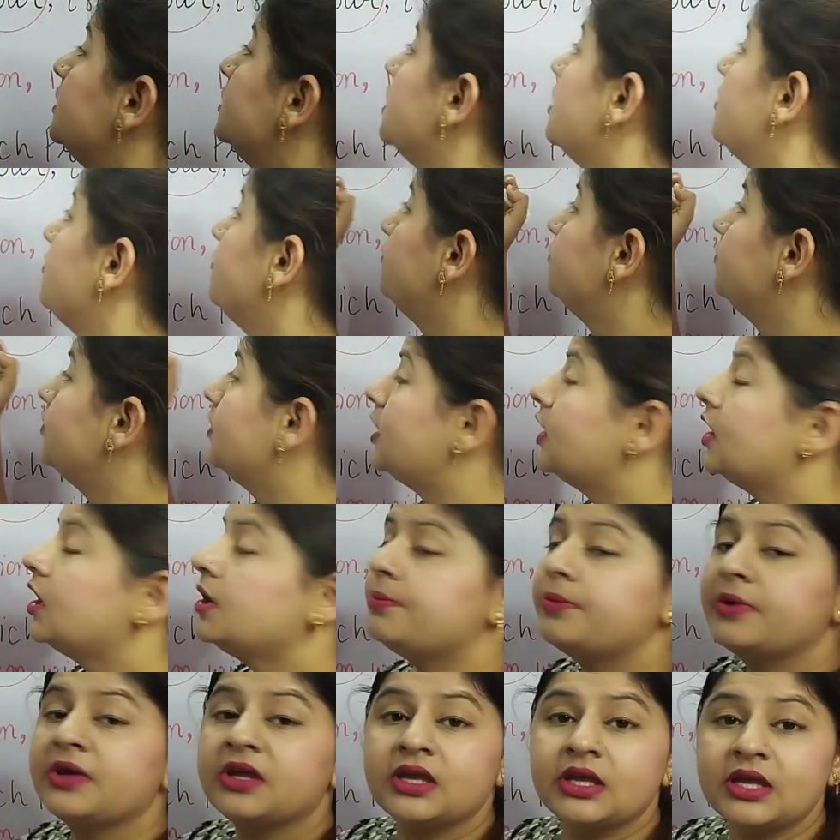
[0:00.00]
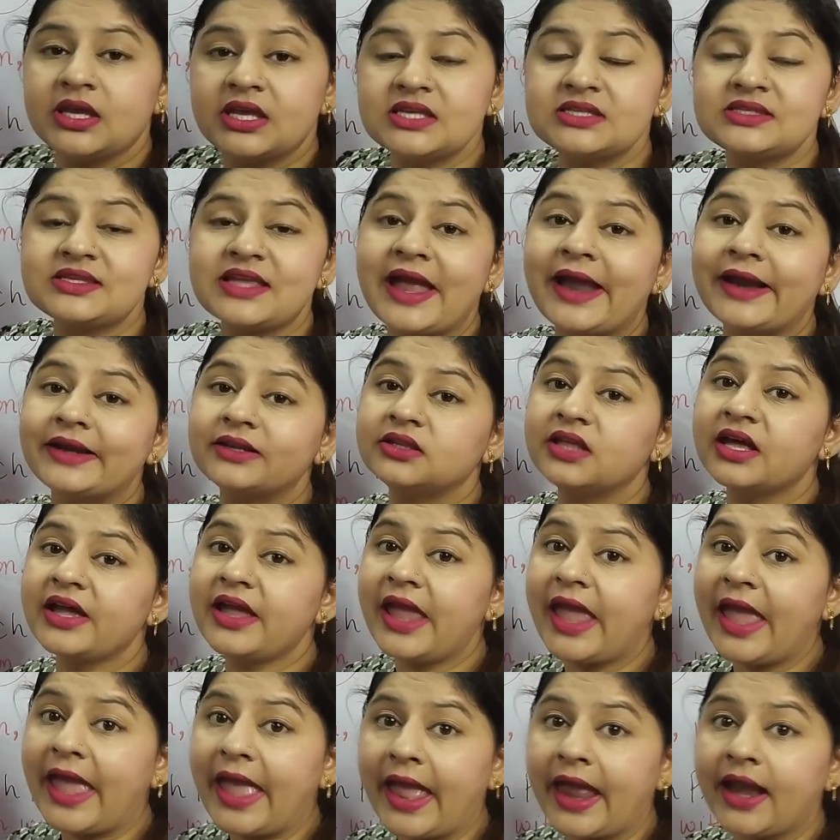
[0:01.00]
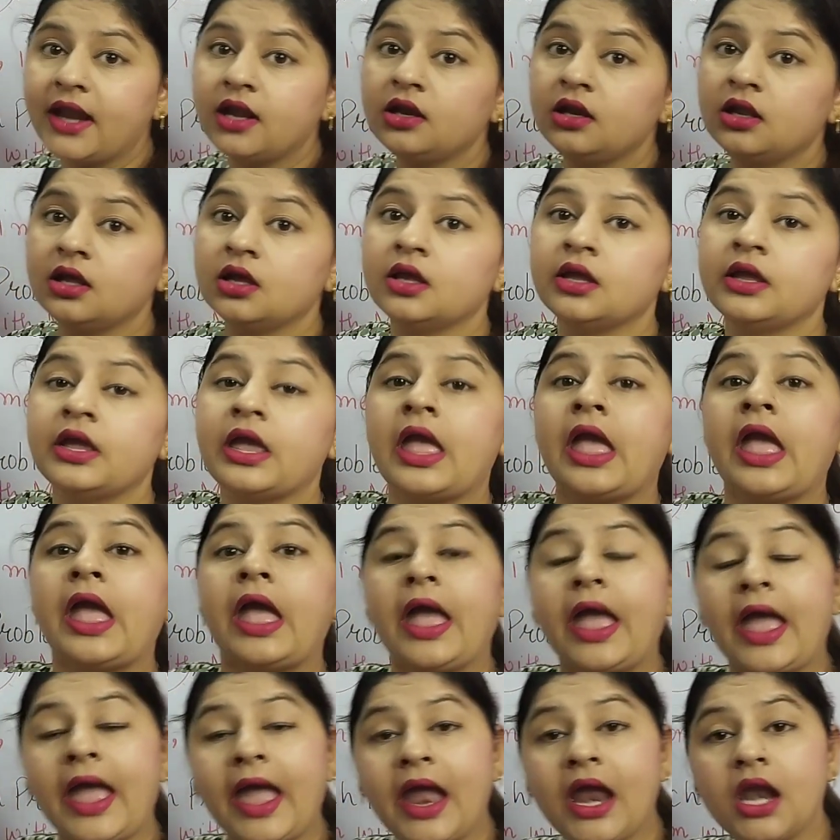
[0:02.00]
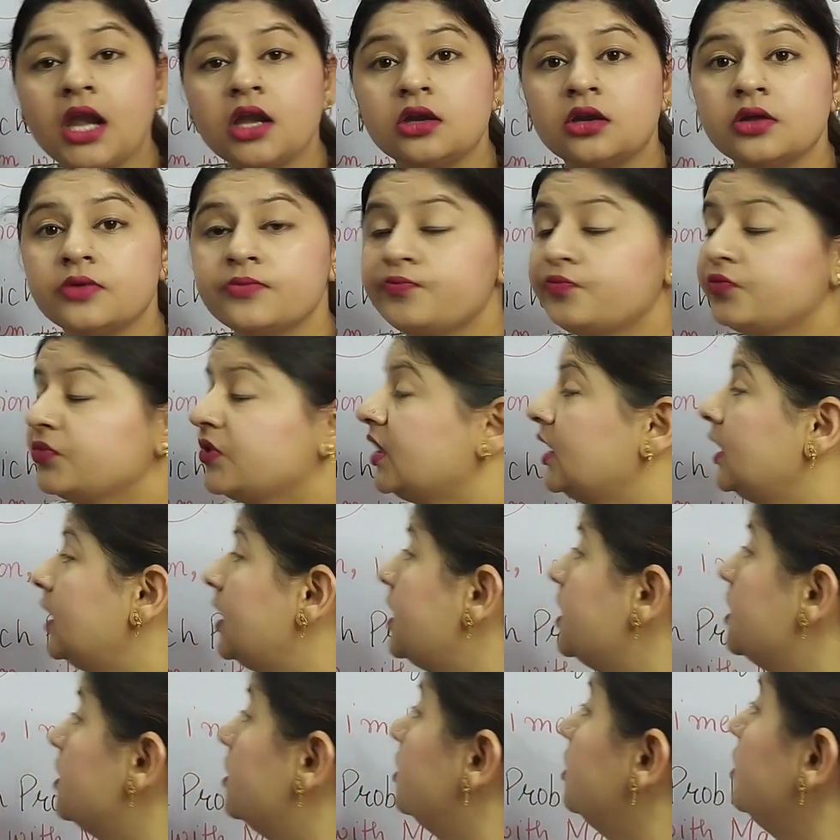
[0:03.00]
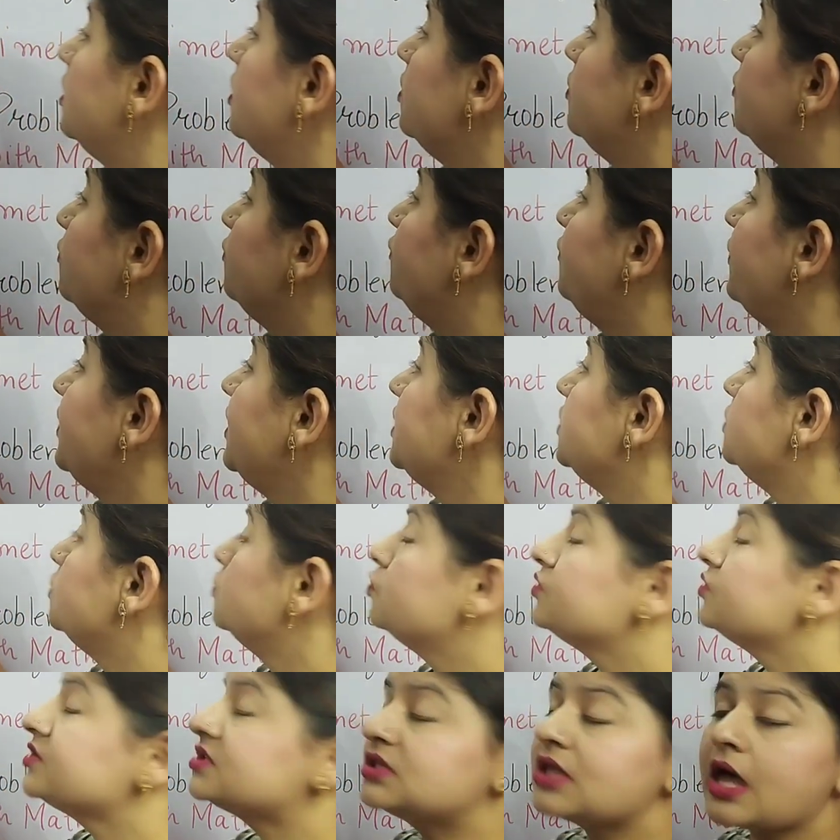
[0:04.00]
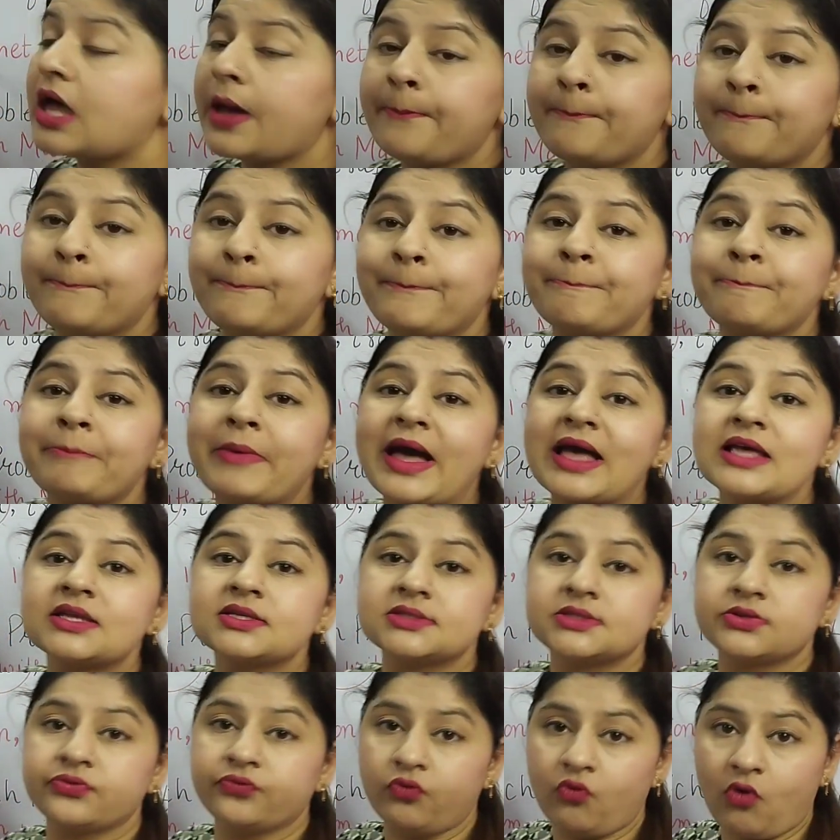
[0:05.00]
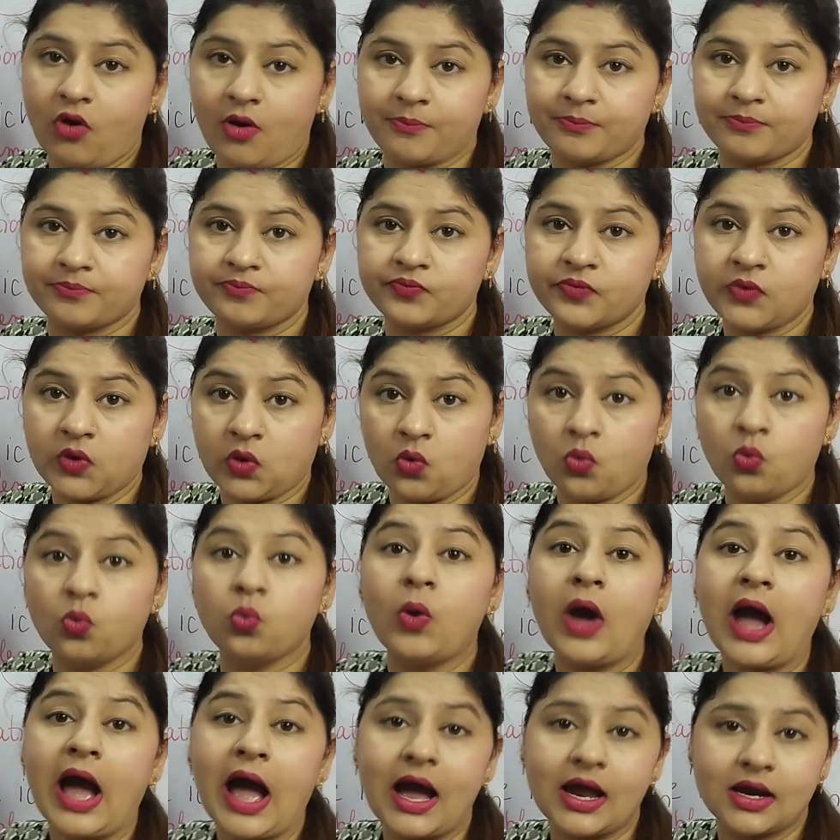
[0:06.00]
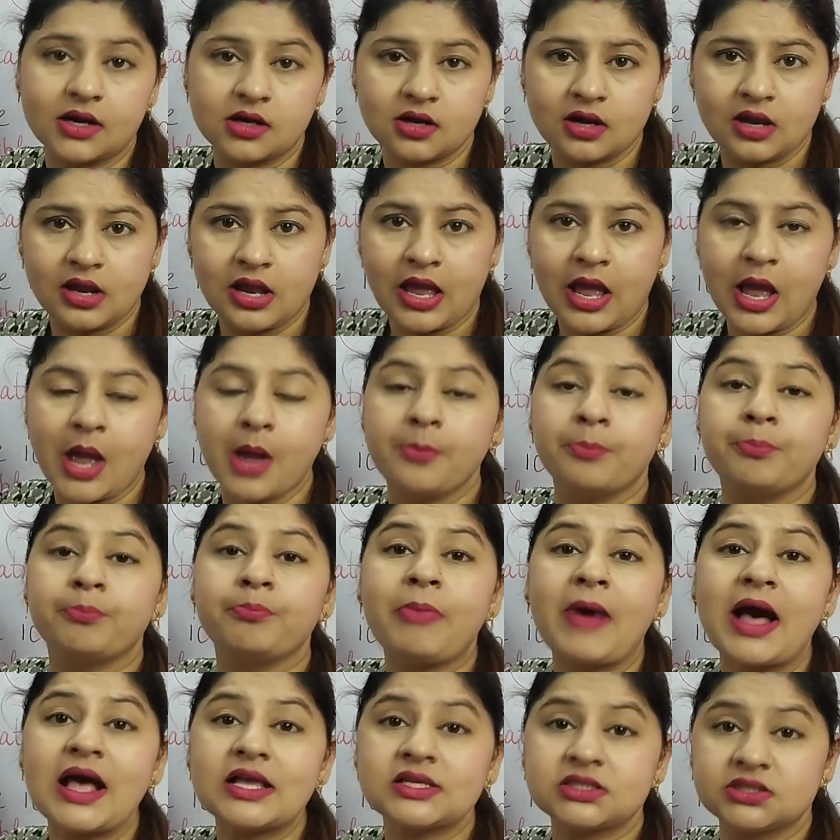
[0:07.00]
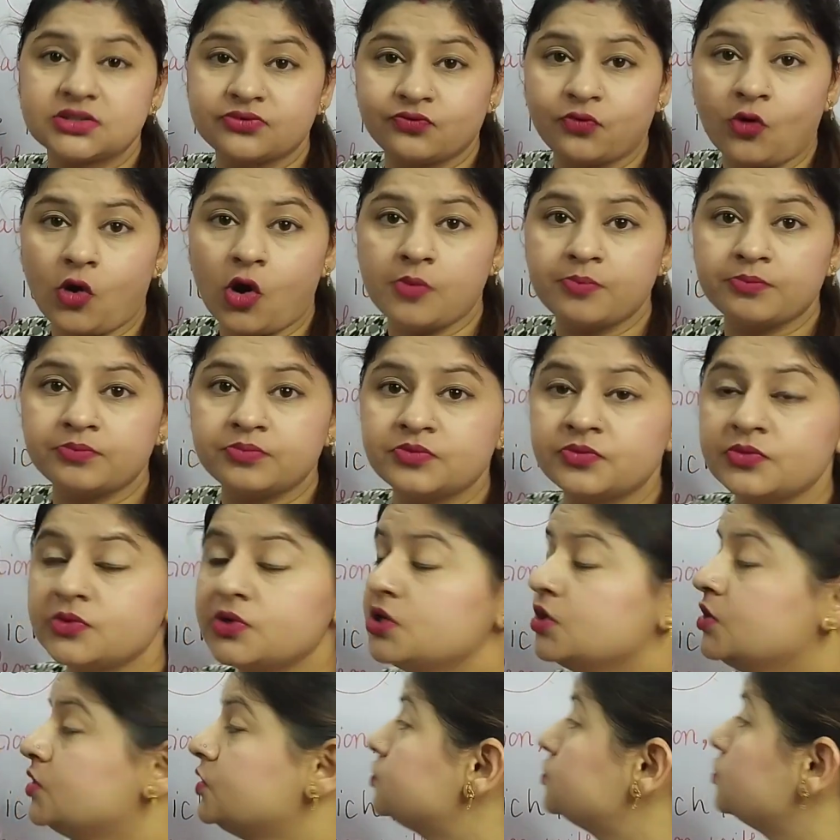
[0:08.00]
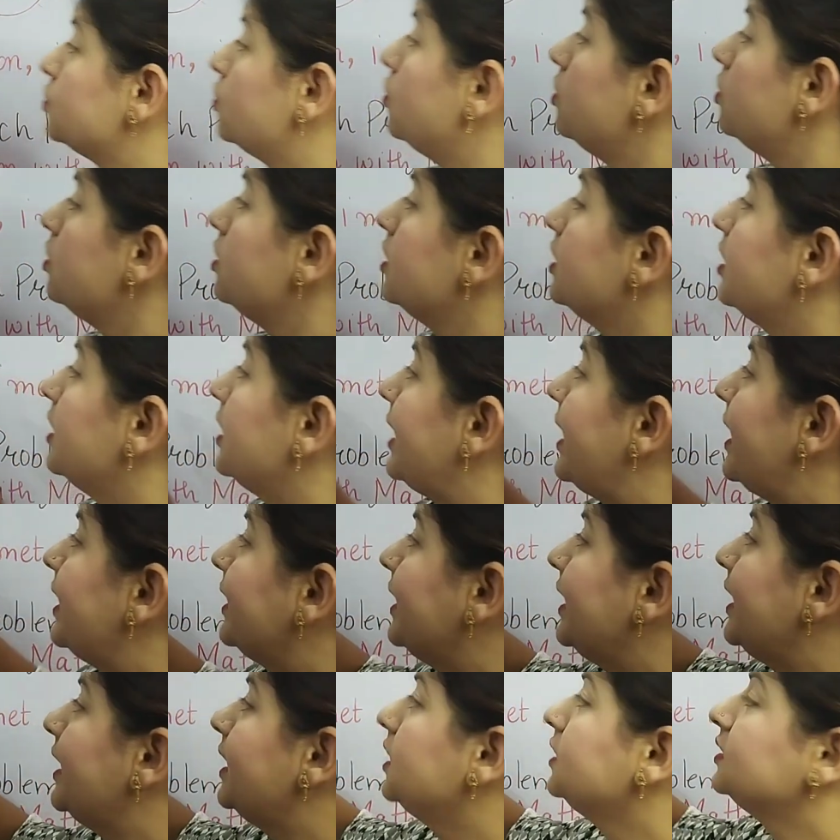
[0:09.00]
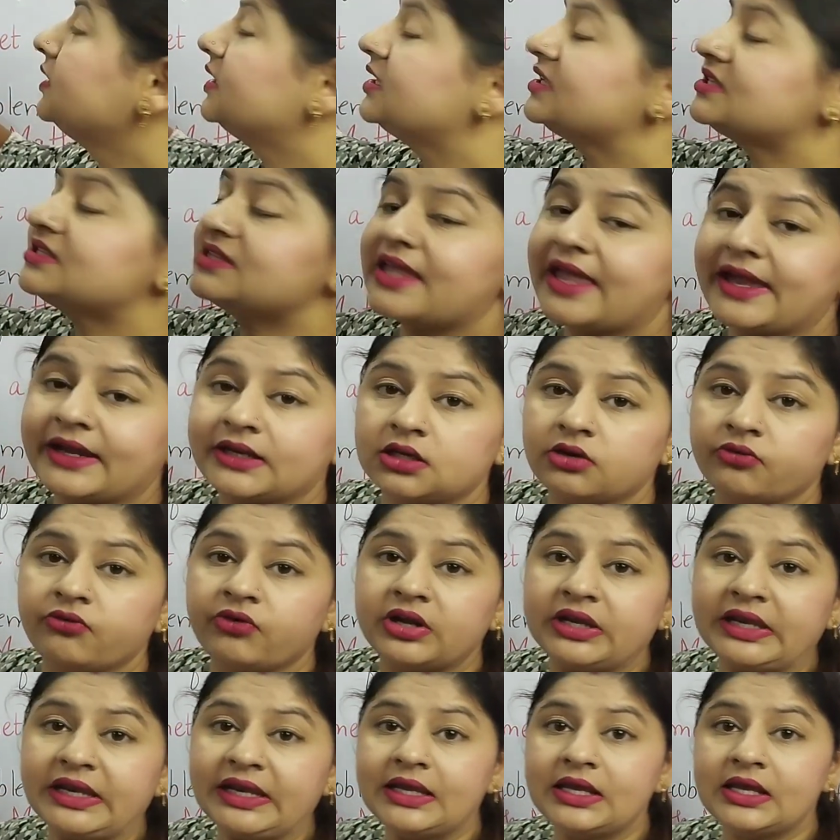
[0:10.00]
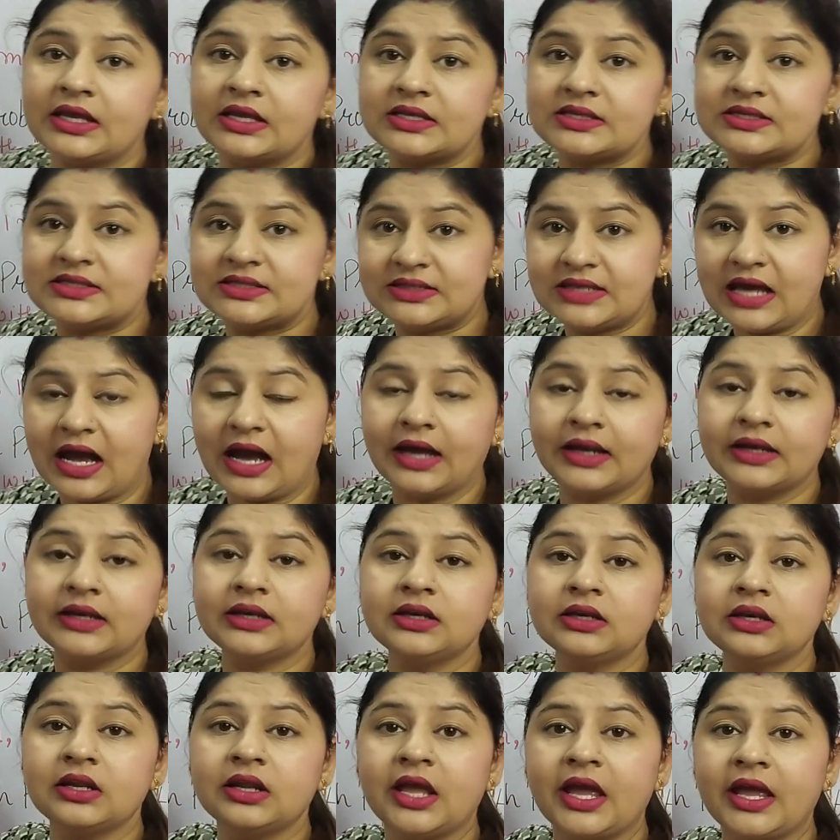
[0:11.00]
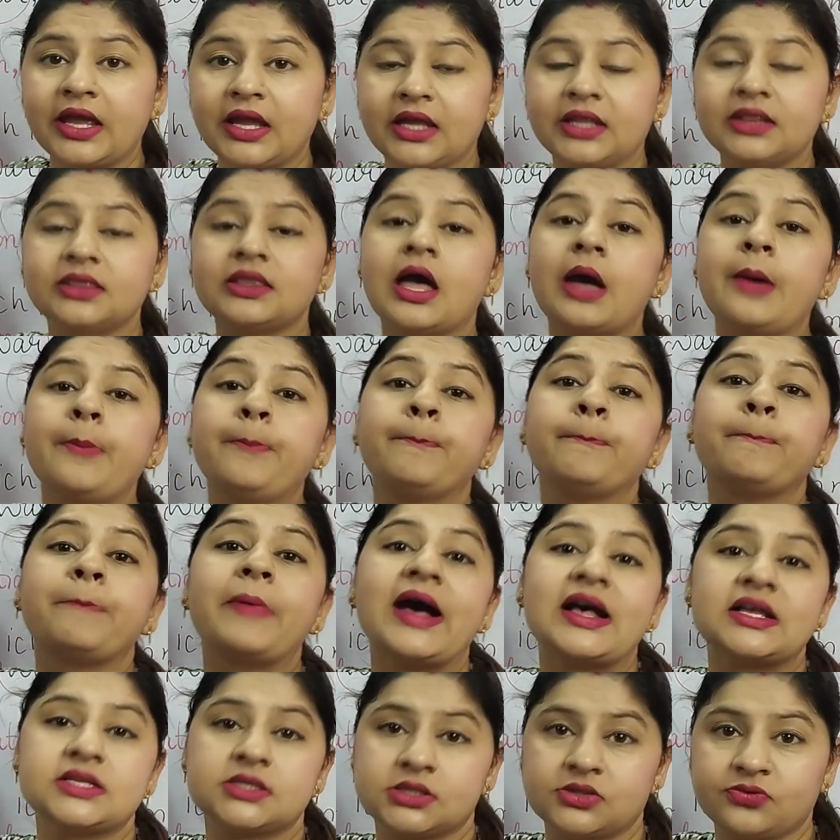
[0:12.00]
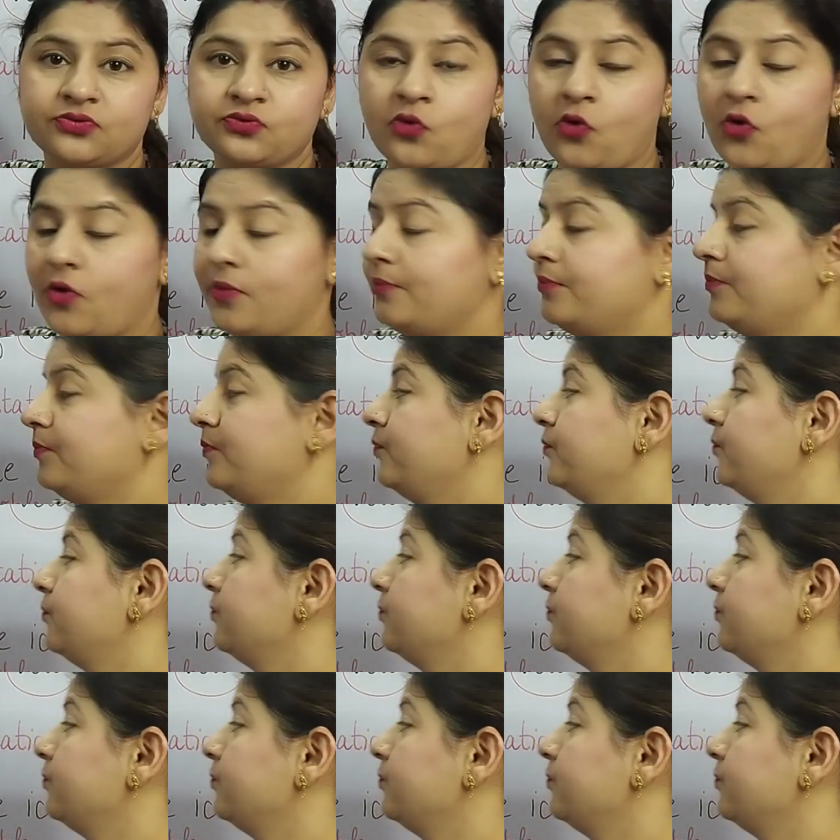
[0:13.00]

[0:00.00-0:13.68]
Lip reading: the verb is at the end and here we use the past form, war, past form. So again this activity is done in the past form.